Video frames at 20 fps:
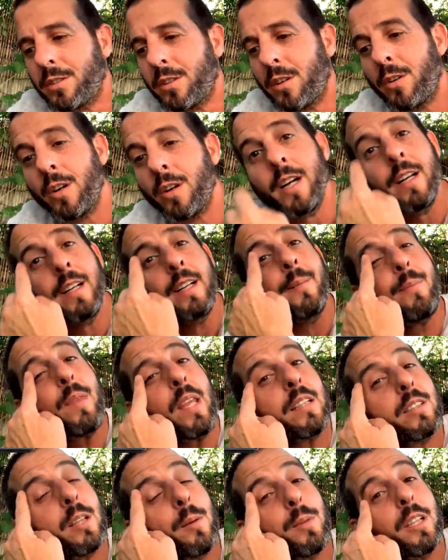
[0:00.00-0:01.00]
So
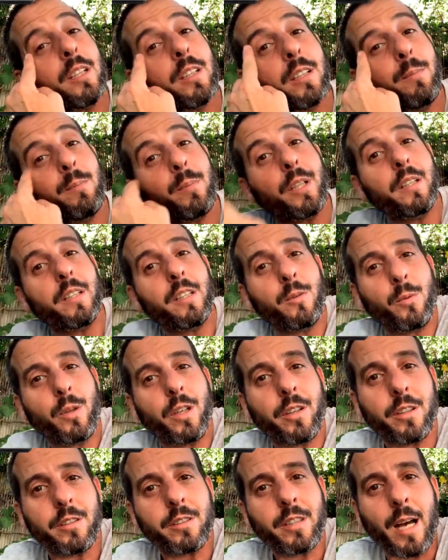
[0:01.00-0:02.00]
something completely
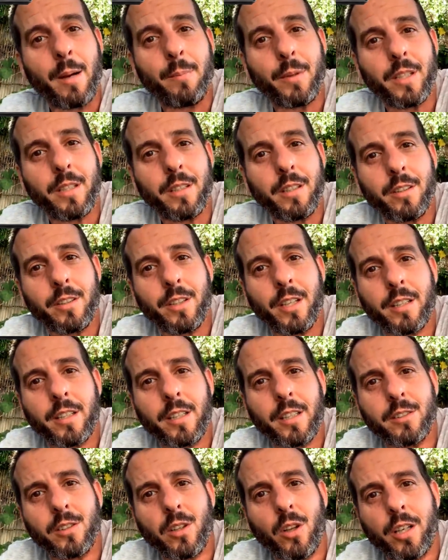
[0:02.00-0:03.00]
weird is happening here.
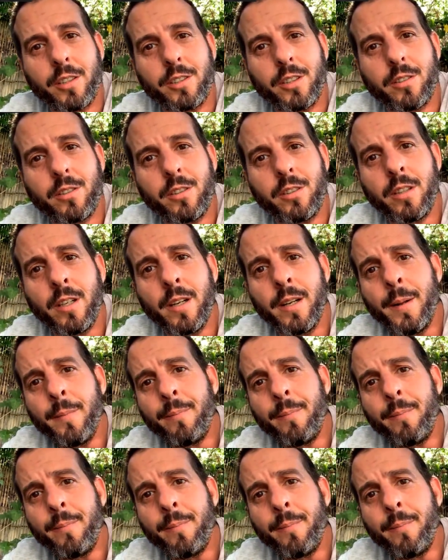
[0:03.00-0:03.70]
Nothing is logical.